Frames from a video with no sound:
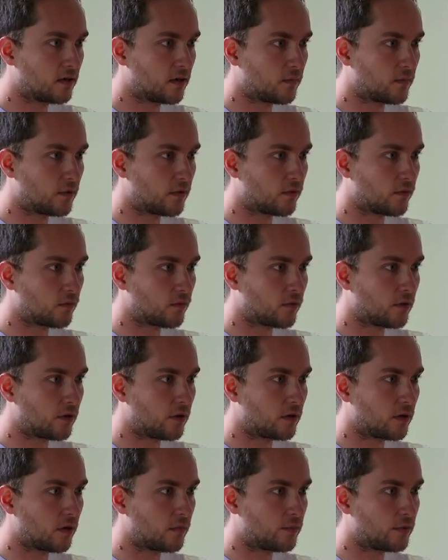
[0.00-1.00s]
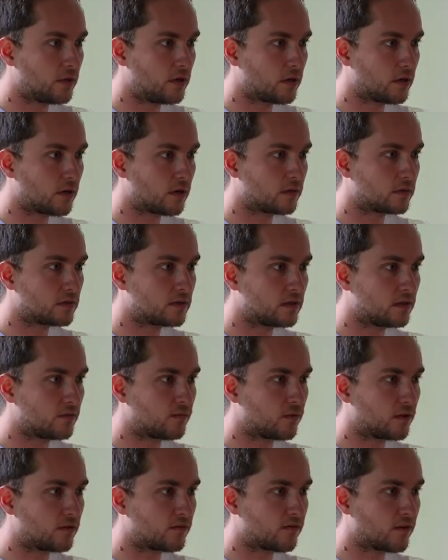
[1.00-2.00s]
I'm going to run up here and see
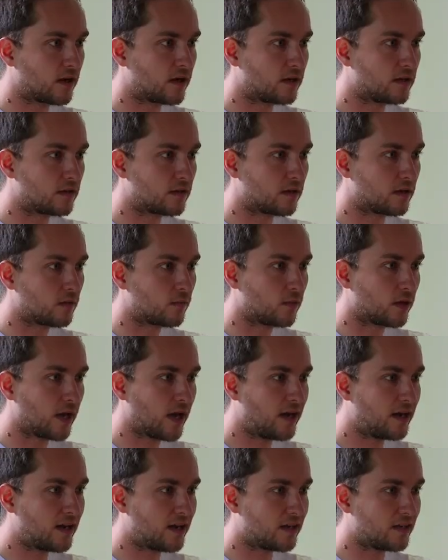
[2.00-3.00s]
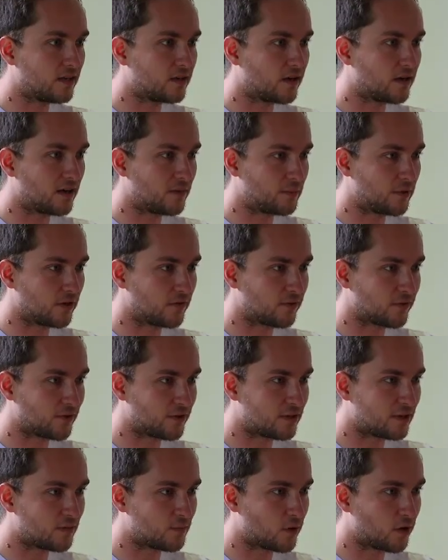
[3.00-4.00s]
if we can find anything. We had a gun up here for
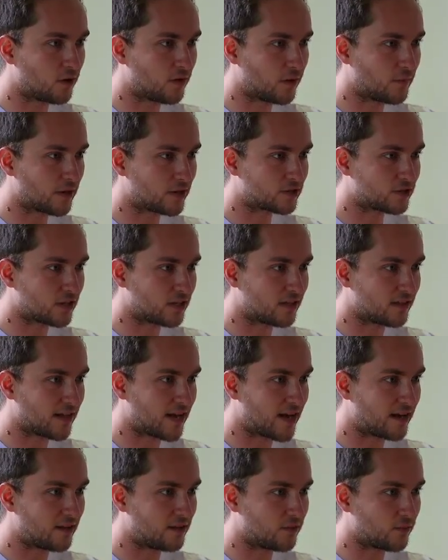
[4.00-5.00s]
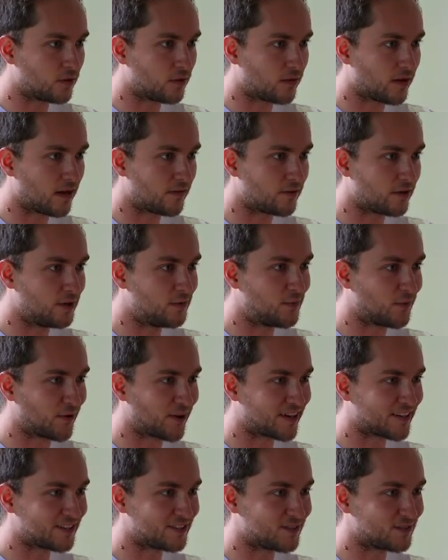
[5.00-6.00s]
the demo. I'm actually glad that we don't have it anymore.
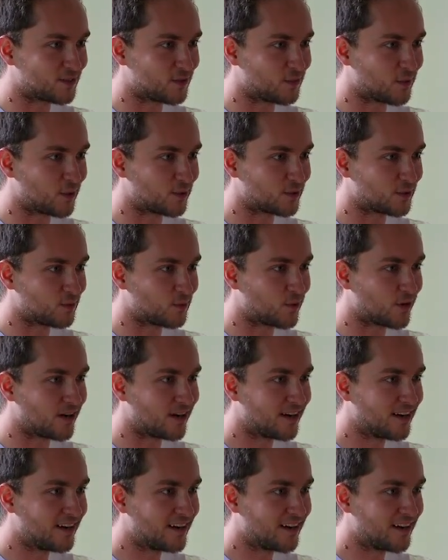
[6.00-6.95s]
I get to use the bow some more.